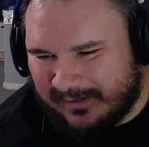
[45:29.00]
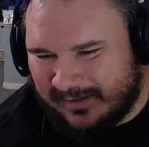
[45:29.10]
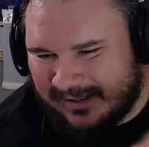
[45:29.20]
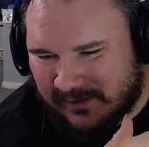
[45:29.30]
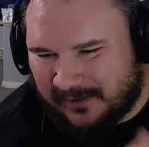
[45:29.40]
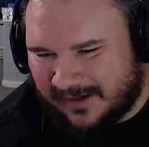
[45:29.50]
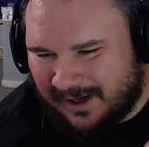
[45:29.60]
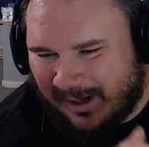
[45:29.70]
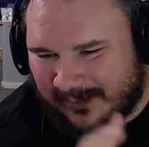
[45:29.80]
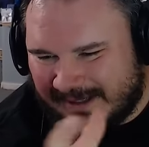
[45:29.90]
either the
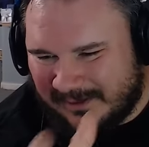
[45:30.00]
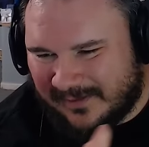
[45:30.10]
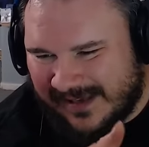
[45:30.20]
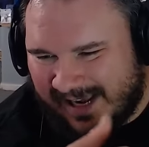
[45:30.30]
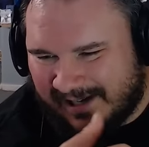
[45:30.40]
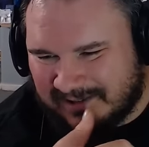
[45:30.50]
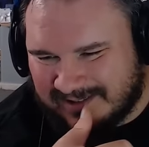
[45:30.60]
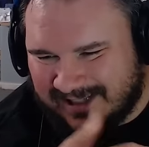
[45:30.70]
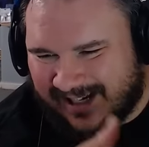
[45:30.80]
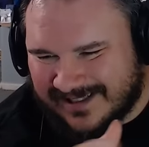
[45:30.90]
comedy or the
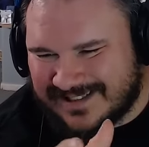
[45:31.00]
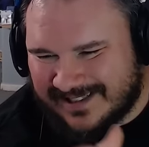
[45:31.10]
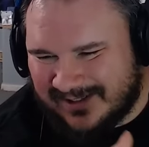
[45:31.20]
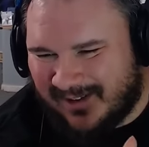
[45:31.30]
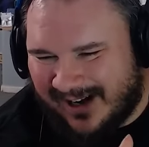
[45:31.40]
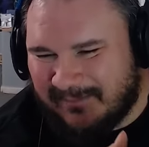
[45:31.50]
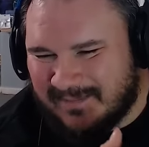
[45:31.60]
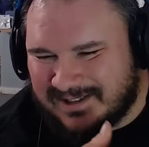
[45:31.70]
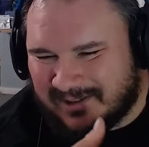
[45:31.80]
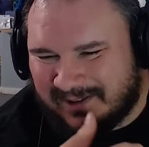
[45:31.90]
actress. I could see why they
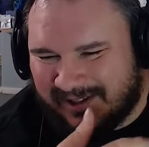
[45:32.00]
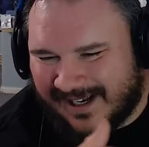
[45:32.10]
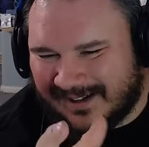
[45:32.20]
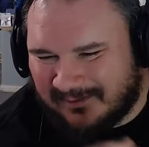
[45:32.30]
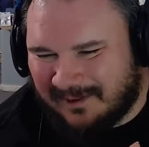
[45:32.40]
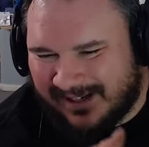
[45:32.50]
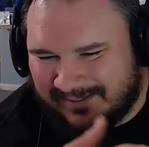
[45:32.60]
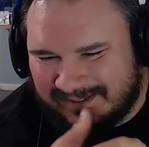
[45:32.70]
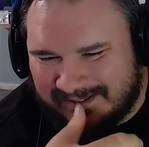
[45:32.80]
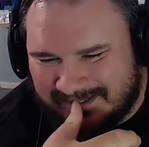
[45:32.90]
went towards
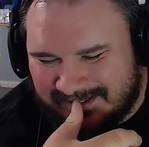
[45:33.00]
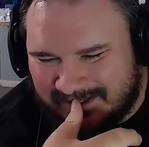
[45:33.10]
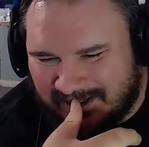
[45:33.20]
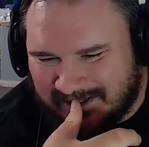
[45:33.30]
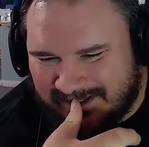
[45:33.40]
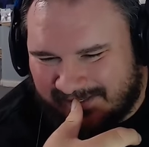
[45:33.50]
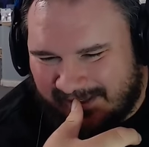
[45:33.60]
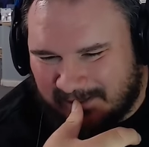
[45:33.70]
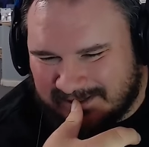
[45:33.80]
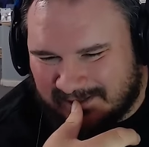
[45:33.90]

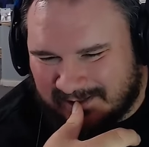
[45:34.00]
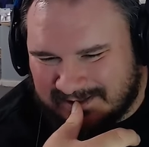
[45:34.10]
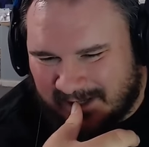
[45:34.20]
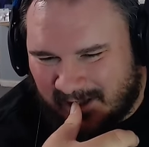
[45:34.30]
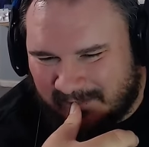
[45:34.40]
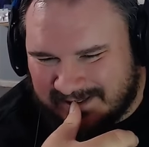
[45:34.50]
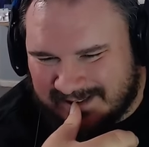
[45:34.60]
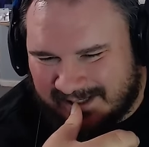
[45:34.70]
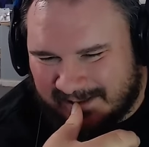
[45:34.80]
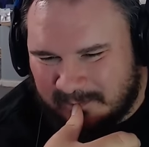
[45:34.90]
the comedy
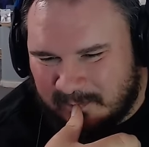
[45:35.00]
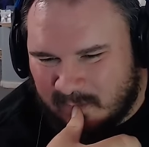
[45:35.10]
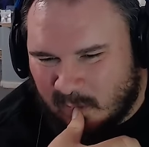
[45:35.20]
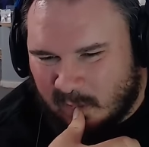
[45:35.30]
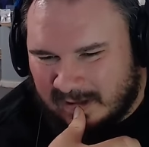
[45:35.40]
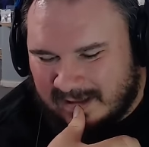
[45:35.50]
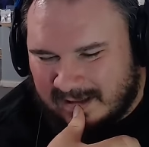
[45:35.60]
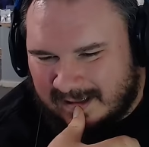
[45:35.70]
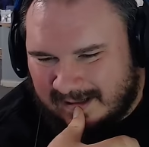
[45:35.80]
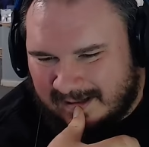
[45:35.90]
side.
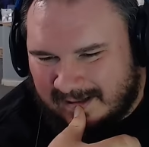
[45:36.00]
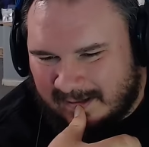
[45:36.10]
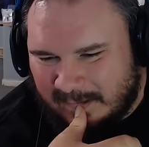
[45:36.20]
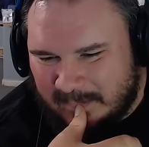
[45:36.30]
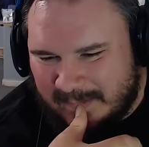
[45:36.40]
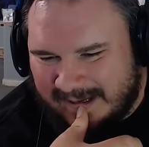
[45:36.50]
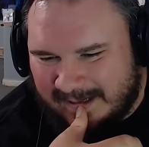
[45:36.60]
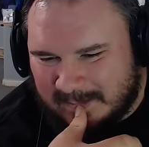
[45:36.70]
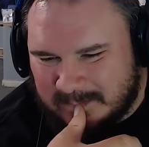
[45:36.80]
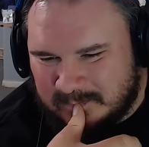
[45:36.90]
Oh,
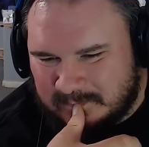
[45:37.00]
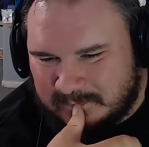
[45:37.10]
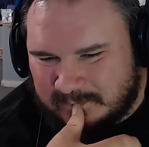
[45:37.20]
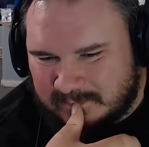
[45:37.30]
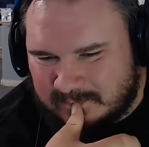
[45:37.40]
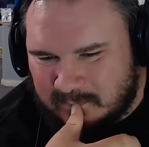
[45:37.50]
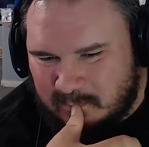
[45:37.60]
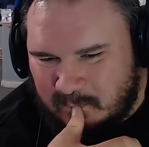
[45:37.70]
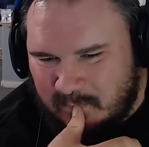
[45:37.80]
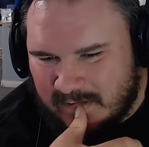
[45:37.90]
man.
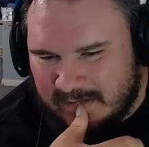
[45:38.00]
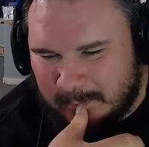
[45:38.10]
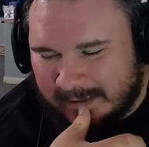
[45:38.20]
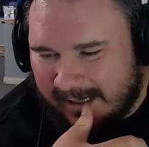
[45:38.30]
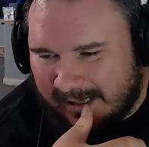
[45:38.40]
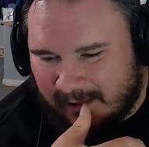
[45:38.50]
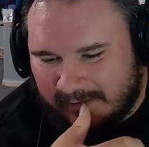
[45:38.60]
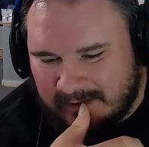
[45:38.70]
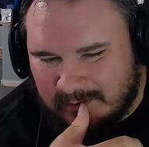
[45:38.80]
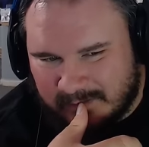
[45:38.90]
But yeah, no,
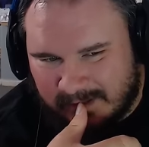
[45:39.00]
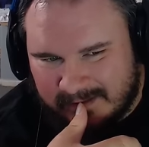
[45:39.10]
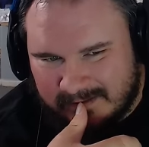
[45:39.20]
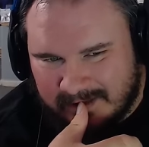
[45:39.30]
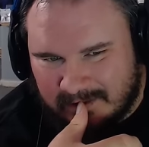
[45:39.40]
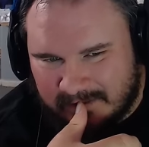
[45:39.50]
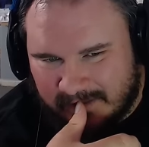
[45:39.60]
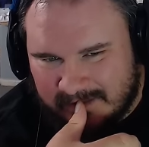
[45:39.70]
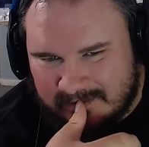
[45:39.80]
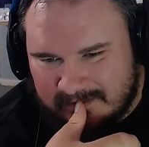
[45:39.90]
this was fun. This was fun.